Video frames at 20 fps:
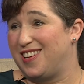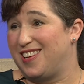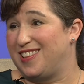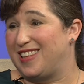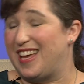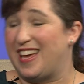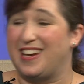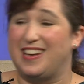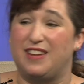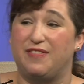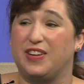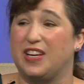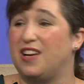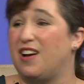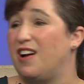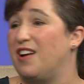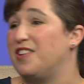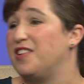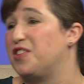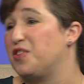They hadn't even
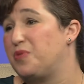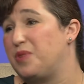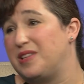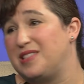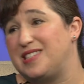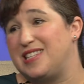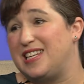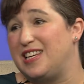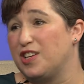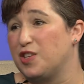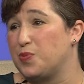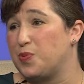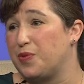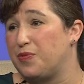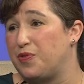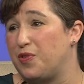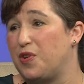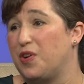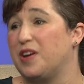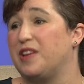gone to the ones the years
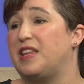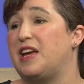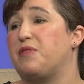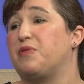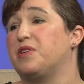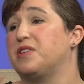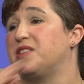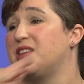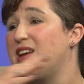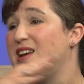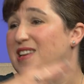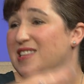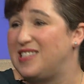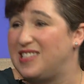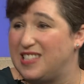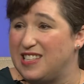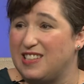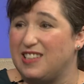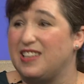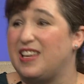before, and they were mm-hmm.
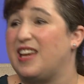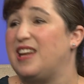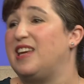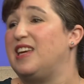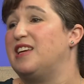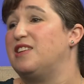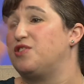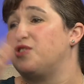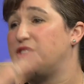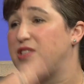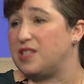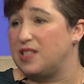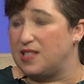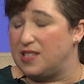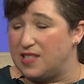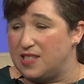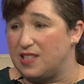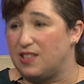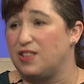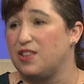still getting interested,
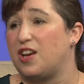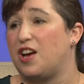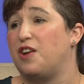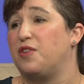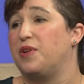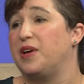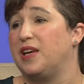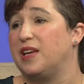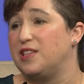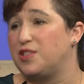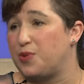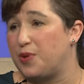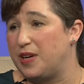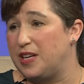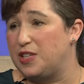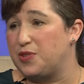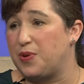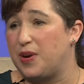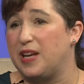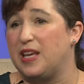still going in
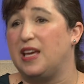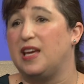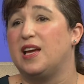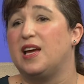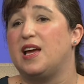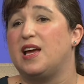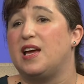2020.